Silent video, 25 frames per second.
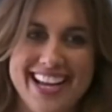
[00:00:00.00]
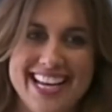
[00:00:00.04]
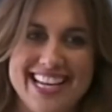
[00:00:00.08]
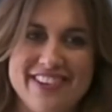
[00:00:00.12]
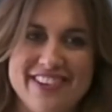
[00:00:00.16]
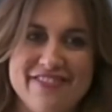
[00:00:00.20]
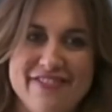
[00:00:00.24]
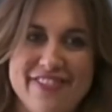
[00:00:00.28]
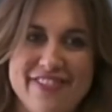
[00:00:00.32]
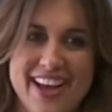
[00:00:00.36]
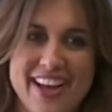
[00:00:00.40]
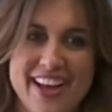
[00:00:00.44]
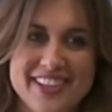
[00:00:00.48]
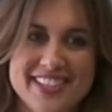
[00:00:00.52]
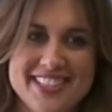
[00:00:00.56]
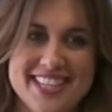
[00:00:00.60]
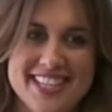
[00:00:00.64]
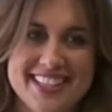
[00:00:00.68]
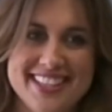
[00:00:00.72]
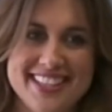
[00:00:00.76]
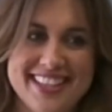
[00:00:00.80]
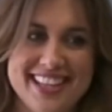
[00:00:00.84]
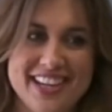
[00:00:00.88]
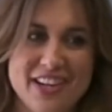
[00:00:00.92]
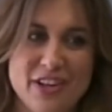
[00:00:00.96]
It felt
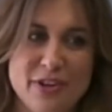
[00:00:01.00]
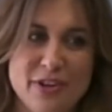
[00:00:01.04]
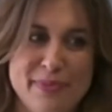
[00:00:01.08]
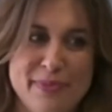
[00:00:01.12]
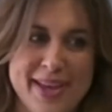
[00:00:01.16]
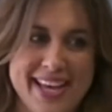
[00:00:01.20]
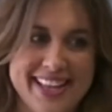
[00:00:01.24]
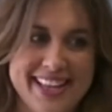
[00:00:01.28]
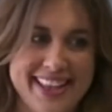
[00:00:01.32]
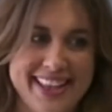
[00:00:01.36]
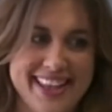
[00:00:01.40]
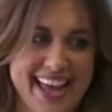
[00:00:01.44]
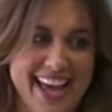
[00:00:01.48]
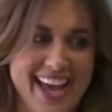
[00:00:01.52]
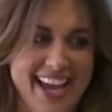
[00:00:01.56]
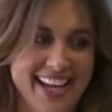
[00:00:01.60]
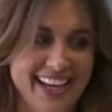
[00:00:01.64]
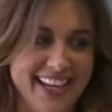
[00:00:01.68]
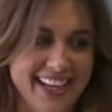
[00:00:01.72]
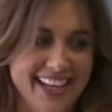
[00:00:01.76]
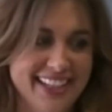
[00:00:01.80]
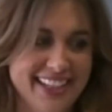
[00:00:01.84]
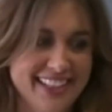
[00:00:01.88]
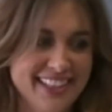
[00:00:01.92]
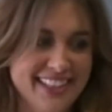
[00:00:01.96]
a little bit
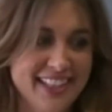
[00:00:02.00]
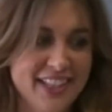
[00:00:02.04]
like,